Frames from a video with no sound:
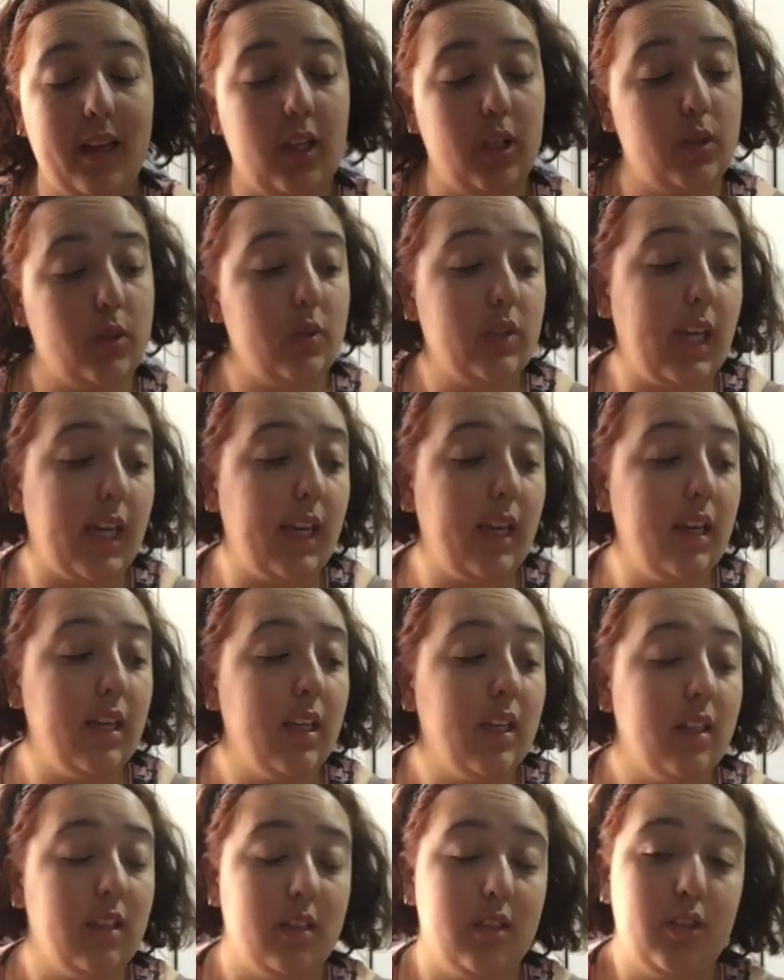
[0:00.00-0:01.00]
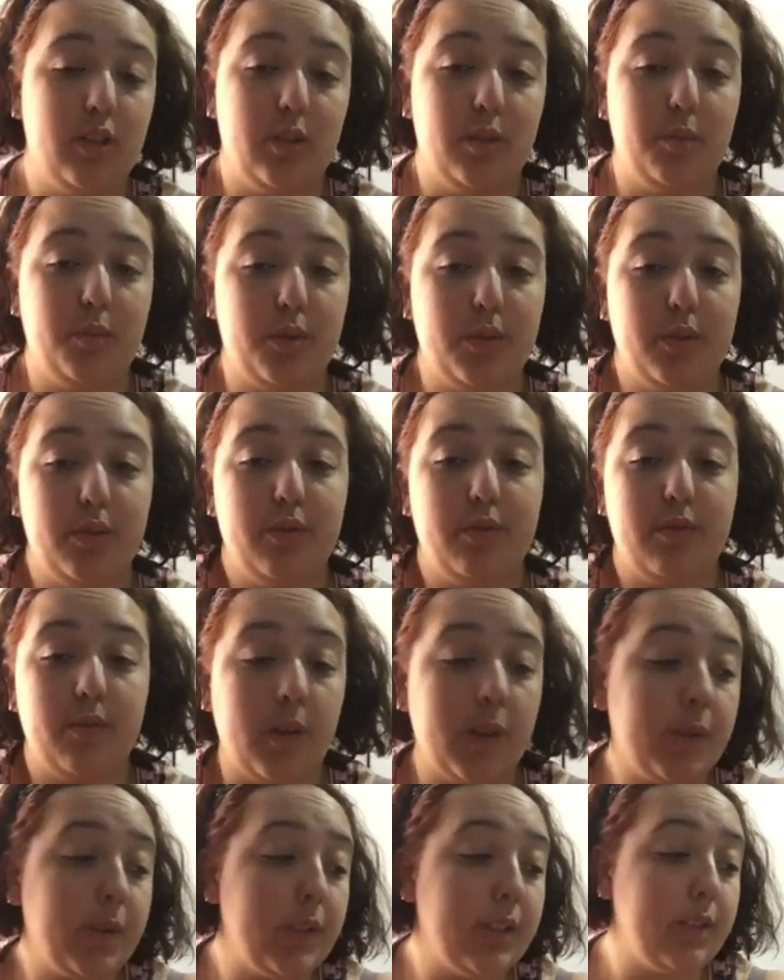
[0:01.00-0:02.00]
and your day to improve
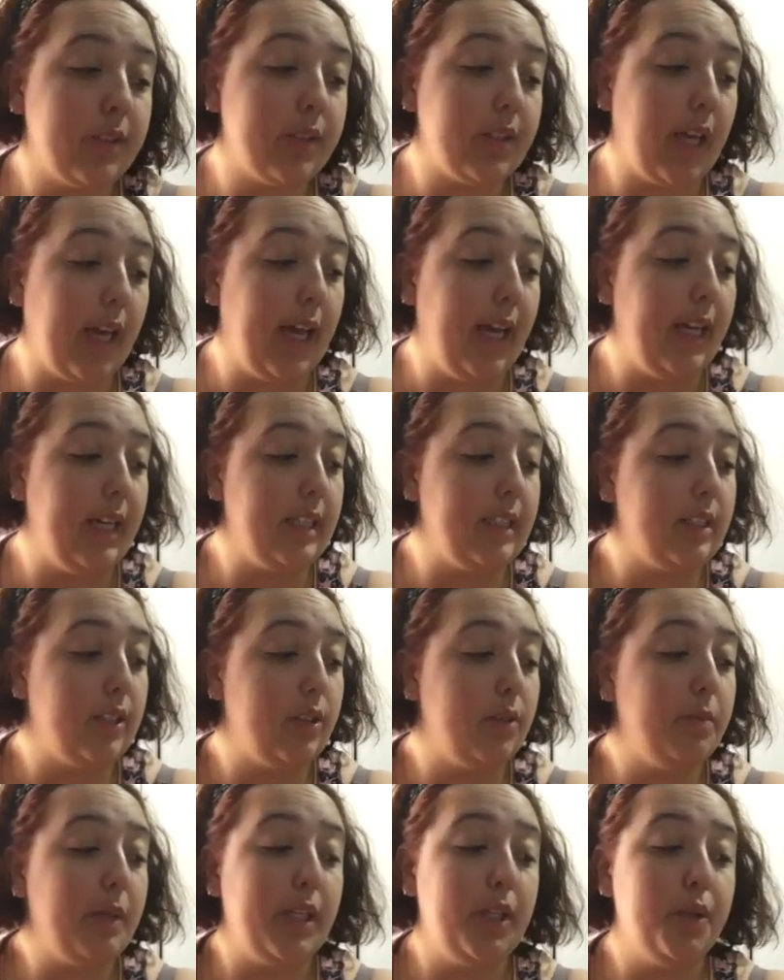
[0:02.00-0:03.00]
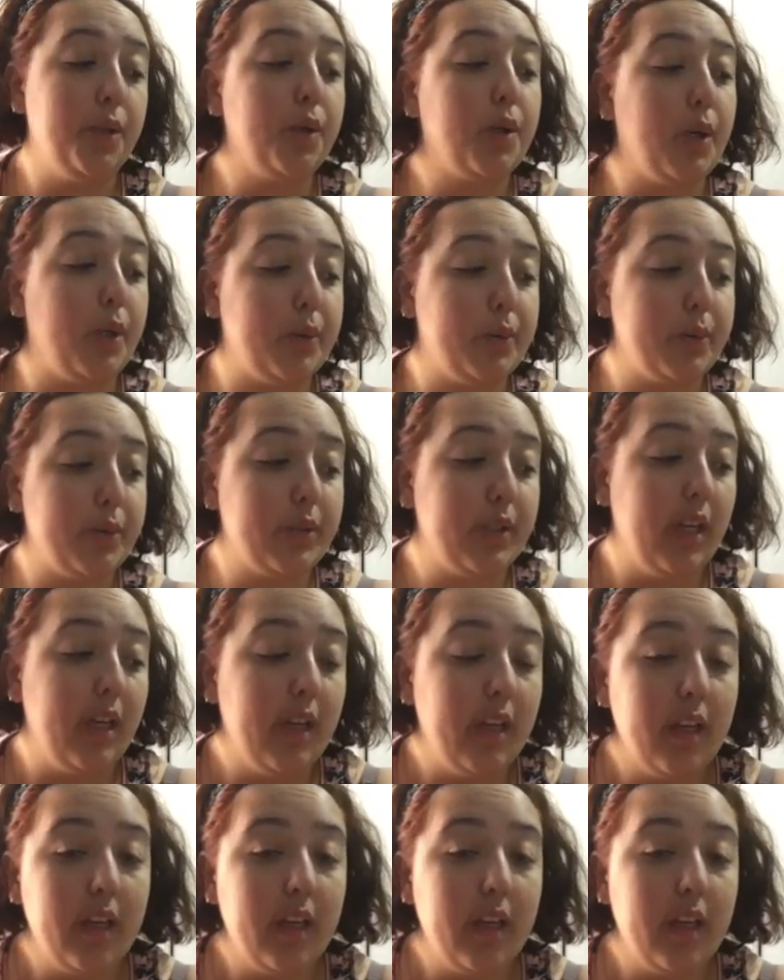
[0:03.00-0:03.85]
focus and to meet your goals.